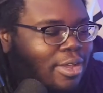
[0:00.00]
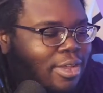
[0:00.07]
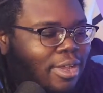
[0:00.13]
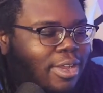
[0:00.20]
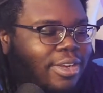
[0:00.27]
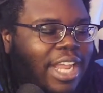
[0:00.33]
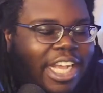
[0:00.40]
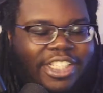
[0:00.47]

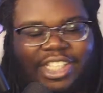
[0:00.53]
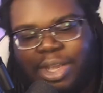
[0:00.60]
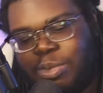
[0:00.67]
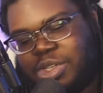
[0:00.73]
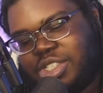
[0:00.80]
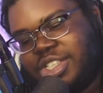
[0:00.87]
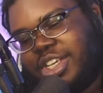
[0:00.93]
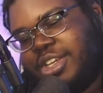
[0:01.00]
Next thing we
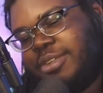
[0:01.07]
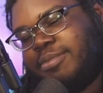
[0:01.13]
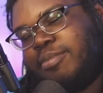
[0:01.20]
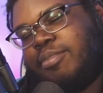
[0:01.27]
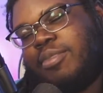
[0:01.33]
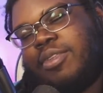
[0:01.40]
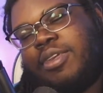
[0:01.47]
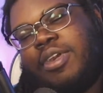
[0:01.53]
see,
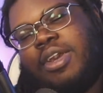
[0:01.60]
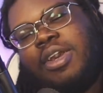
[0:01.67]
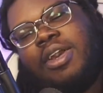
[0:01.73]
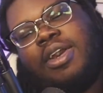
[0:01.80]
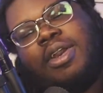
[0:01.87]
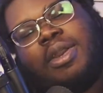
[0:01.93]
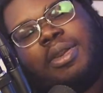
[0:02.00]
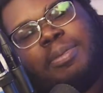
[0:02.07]

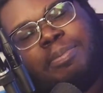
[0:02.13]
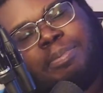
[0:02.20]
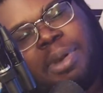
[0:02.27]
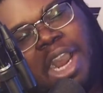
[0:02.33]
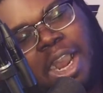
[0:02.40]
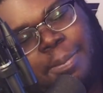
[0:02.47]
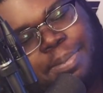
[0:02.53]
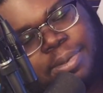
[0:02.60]

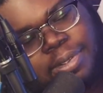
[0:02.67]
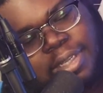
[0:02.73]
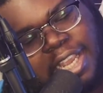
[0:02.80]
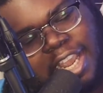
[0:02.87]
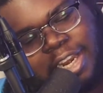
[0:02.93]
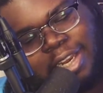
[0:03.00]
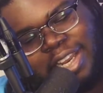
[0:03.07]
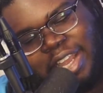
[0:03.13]
Popp
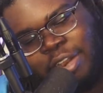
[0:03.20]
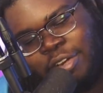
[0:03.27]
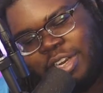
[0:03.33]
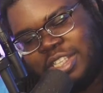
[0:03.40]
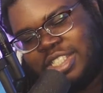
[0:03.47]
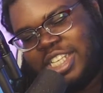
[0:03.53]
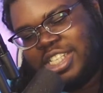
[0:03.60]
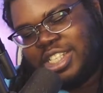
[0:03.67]
and Leona
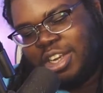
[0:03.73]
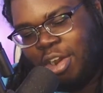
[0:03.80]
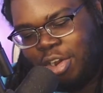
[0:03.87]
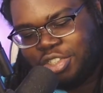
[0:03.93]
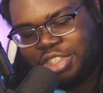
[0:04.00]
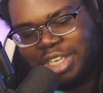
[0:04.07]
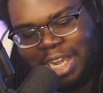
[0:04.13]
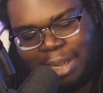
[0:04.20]
sees an auction
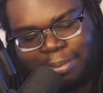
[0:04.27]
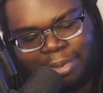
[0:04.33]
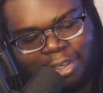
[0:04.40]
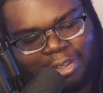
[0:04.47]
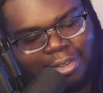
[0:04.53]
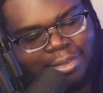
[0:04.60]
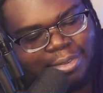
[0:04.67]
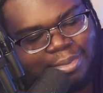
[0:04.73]
happening.
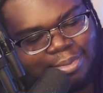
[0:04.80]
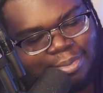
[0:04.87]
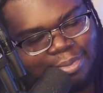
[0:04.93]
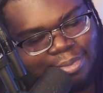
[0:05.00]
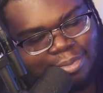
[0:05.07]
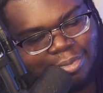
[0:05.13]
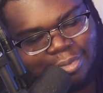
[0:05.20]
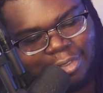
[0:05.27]

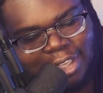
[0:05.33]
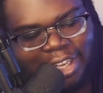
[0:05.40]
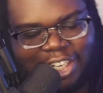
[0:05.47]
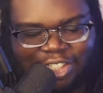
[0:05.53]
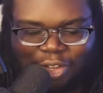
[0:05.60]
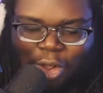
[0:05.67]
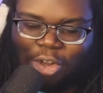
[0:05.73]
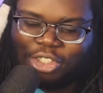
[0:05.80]
And this
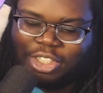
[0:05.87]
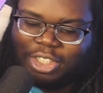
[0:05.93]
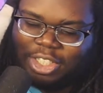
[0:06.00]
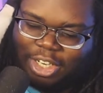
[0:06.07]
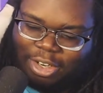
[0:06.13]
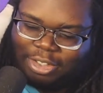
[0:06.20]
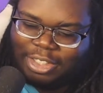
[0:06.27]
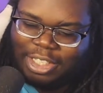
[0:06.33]
auction, you know what
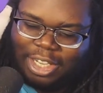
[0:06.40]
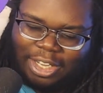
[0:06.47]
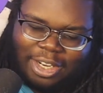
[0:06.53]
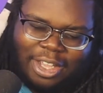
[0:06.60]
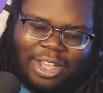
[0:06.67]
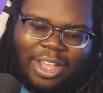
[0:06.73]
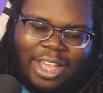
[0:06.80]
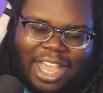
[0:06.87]
I'm saying?
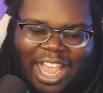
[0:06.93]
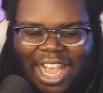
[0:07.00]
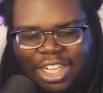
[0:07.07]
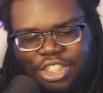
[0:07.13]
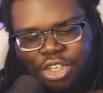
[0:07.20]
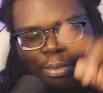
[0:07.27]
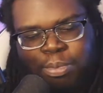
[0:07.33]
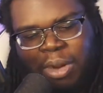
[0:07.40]
It has no
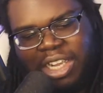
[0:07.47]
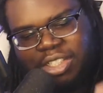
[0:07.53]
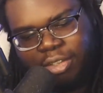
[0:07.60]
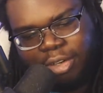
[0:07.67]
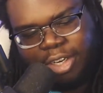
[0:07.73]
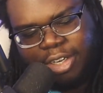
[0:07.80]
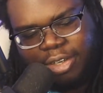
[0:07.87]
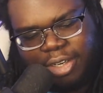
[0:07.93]
price on it.
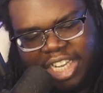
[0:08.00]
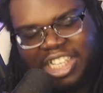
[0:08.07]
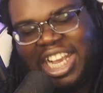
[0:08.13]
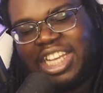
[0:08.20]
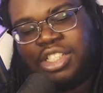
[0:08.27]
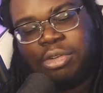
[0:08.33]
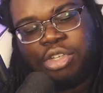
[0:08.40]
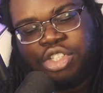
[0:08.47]
It has
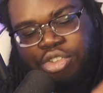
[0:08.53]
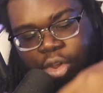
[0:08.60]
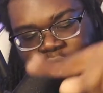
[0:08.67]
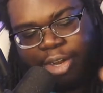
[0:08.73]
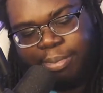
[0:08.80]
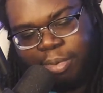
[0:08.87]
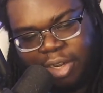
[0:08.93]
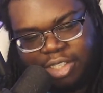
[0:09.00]
no starting
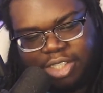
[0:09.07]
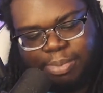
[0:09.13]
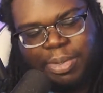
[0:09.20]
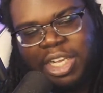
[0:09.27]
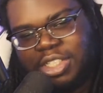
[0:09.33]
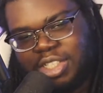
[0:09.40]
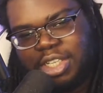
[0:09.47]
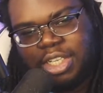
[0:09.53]
price because
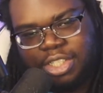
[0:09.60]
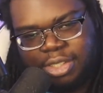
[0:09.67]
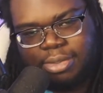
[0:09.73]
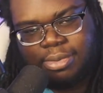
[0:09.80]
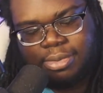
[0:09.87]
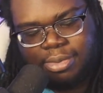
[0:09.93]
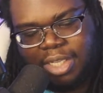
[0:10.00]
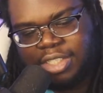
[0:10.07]

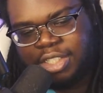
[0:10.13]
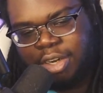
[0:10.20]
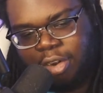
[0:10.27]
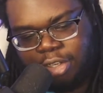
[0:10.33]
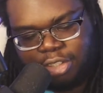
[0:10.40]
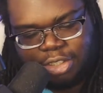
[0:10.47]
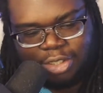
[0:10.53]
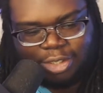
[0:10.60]
it's an
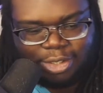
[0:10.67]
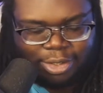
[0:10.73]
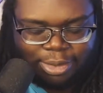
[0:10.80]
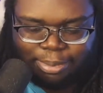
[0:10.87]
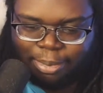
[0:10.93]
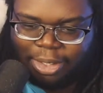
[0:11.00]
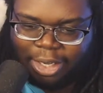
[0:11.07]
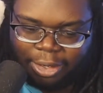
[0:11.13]
auction. But yeah.